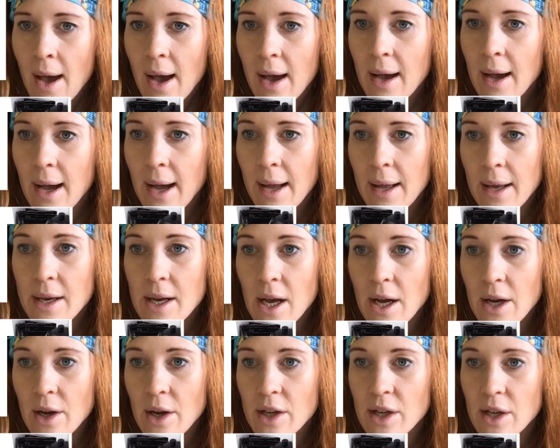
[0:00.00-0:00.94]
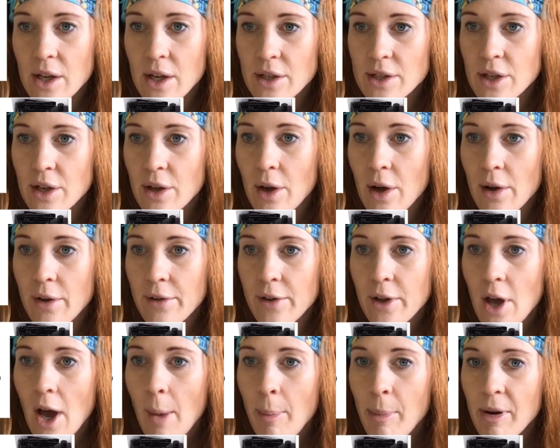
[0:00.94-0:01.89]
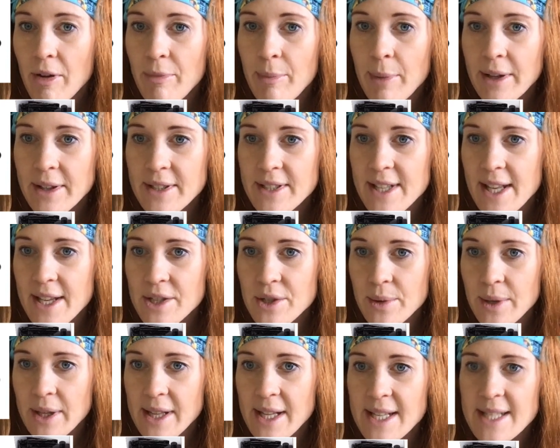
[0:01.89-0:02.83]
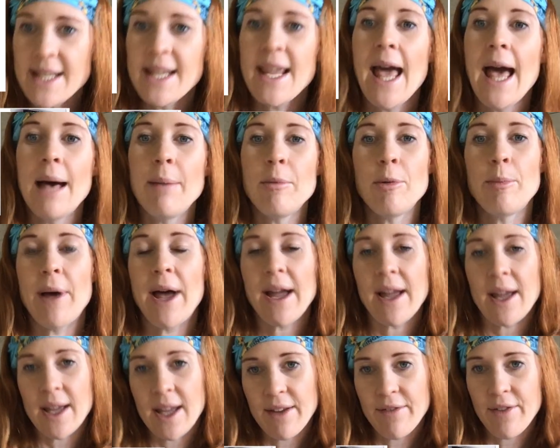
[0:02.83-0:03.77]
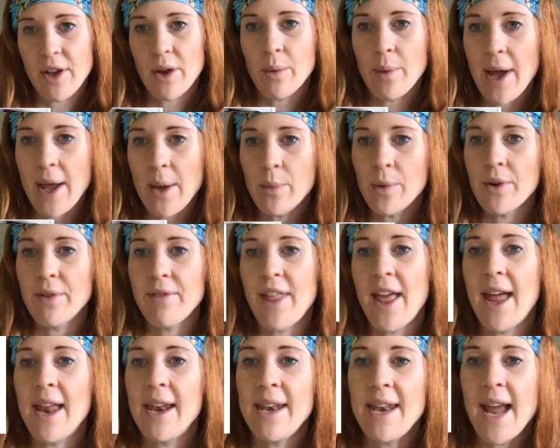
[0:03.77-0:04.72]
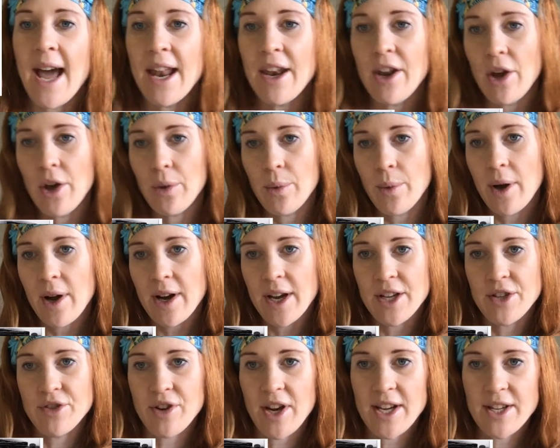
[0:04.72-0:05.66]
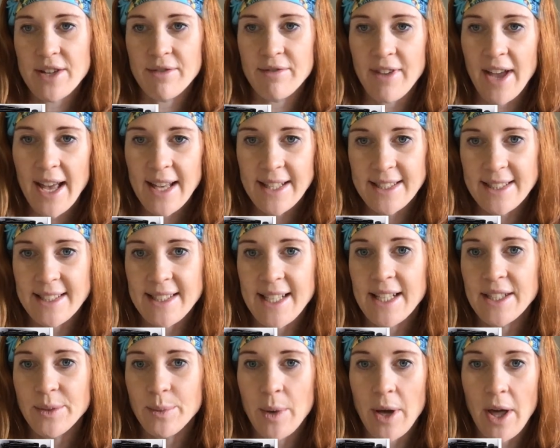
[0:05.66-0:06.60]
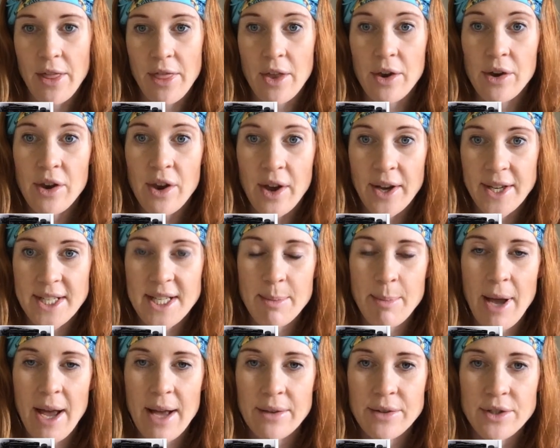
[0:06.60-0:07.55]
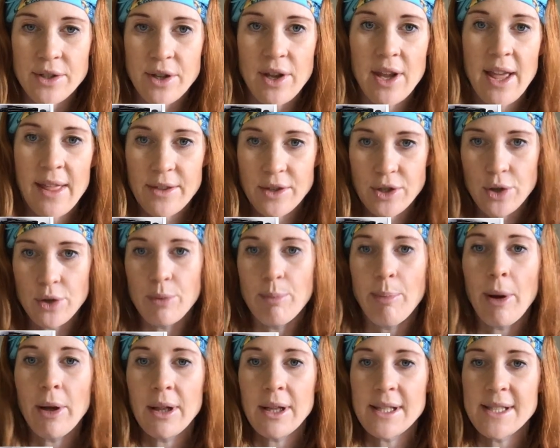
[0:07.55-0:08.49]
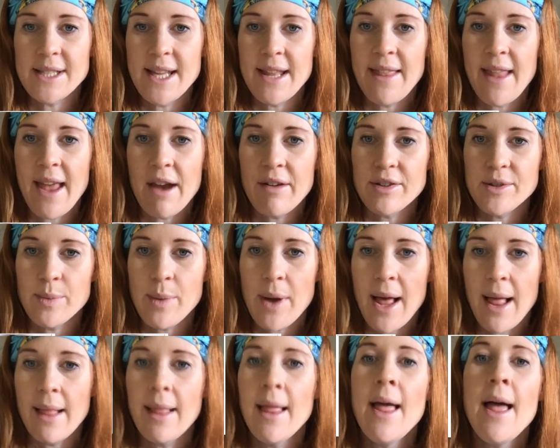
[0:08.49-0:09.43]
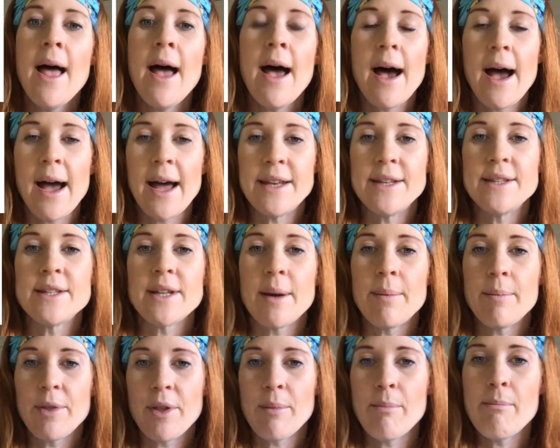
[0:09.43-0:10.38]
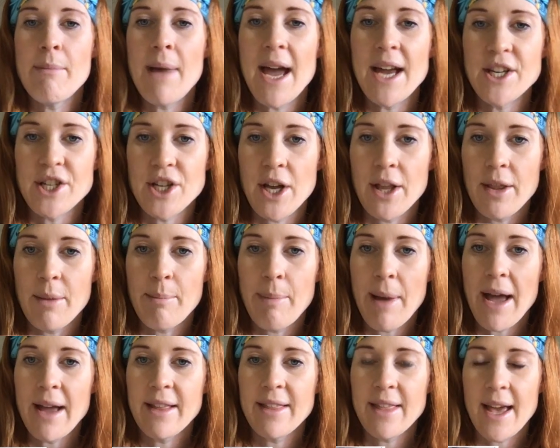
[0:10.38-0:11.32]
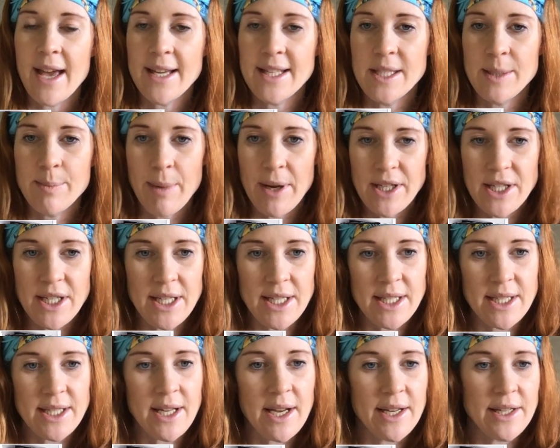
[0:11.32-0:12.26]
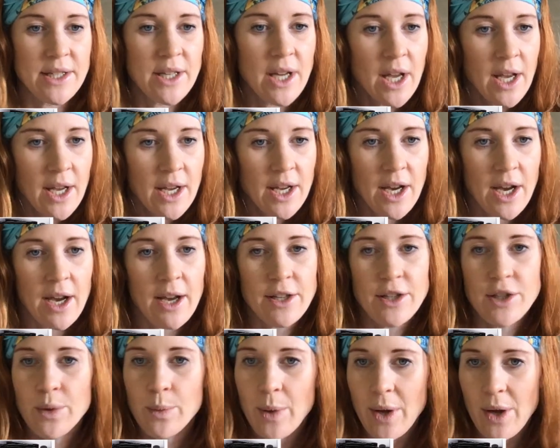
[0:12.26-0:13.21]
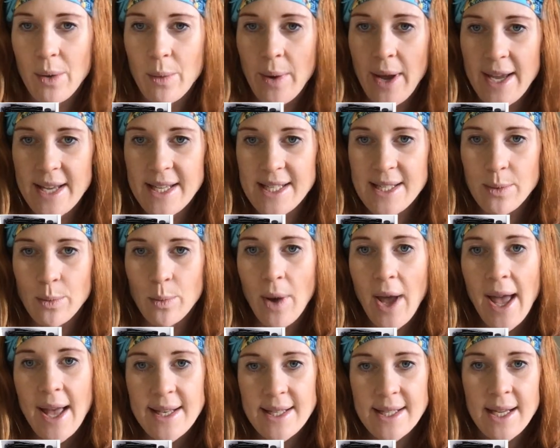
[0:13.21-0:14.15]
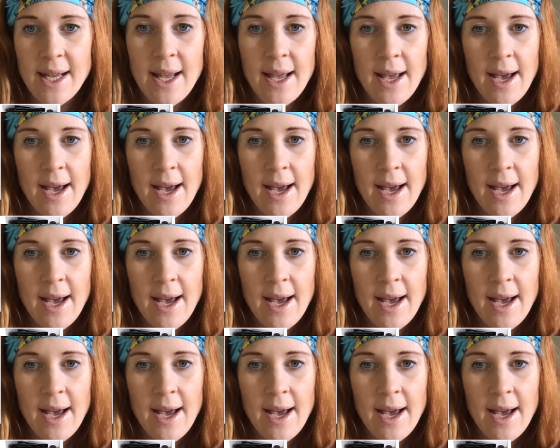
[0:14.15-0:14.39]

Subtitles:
And as a couple of months they're doing this, Camelbak are giving away one of their Nano hydration vests. That's worth £90. So you get the two bottles in there as well. And the mesh at the back there is specially designed to wick away sweat.